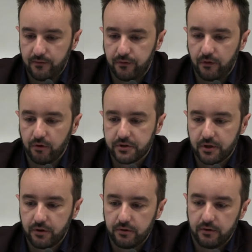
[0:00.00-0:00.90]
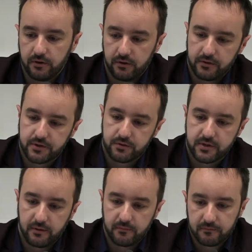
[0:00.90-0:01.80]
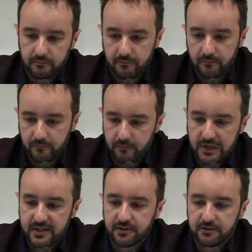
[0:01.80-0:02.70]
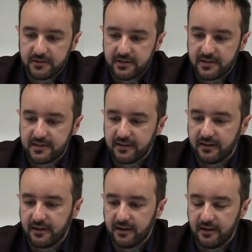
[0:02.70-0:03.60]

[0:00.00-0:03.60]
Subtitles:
We have also some big certainties.